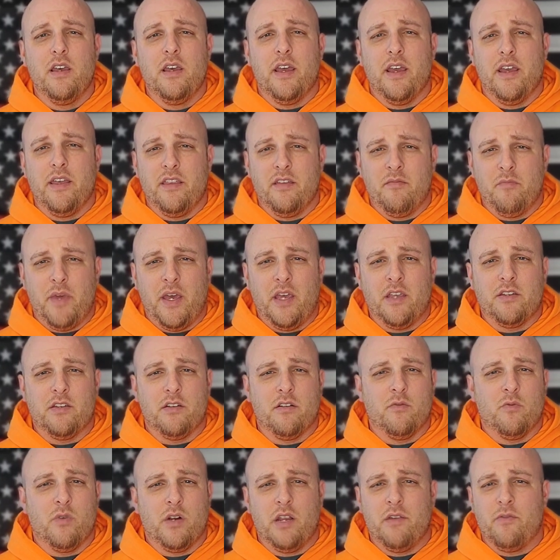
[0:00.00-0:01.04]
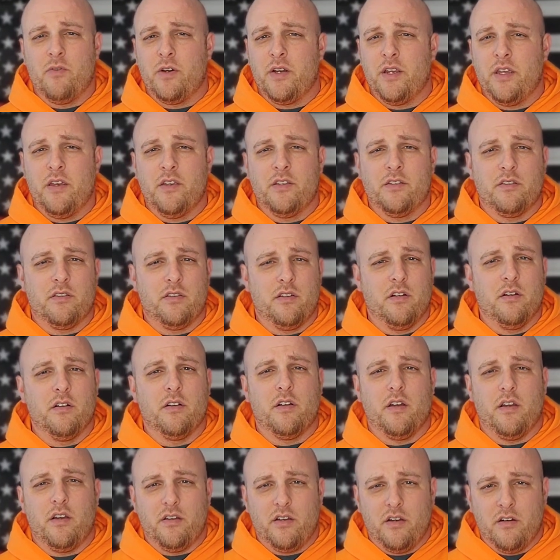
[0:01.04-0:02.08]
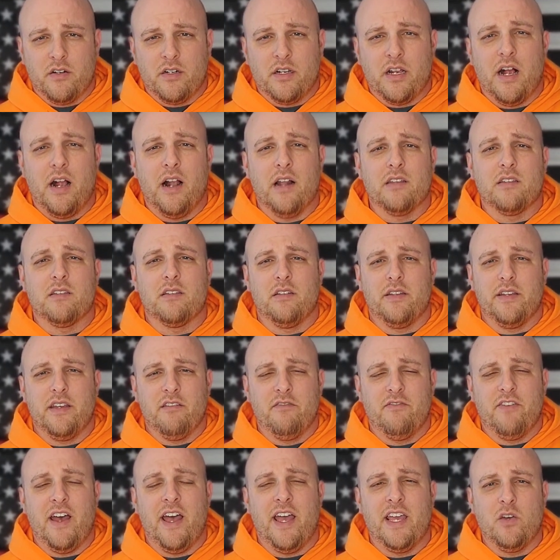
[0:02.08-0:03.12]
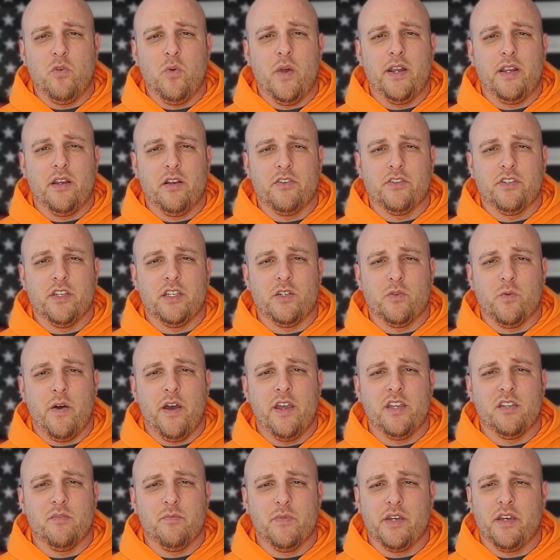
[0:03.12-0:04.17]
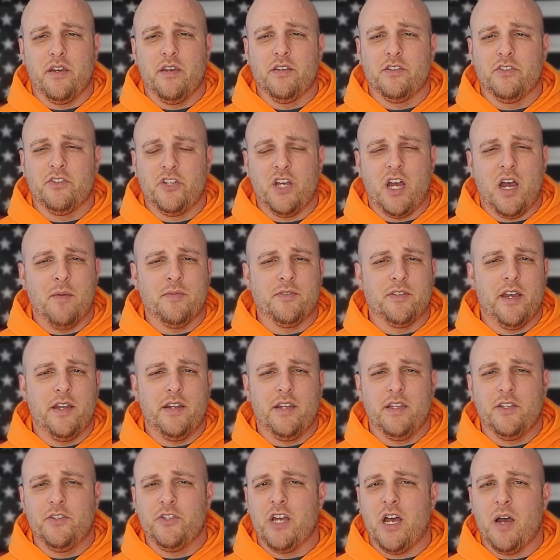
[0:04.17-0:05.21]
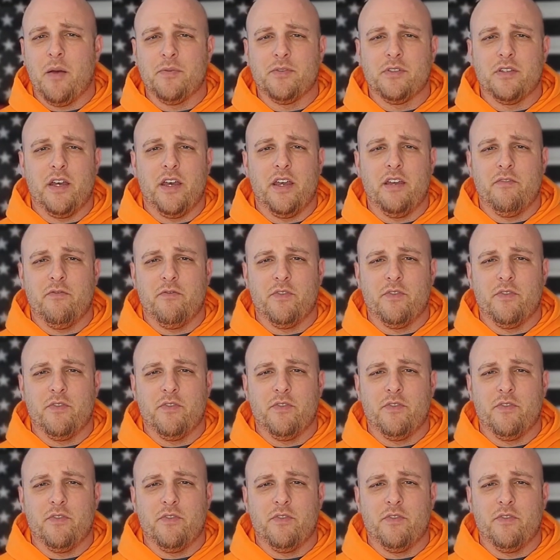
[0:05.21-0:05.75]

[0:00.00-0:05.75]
and then make sure whatever it is, you're constantly evaluating your situation, because job site to job site,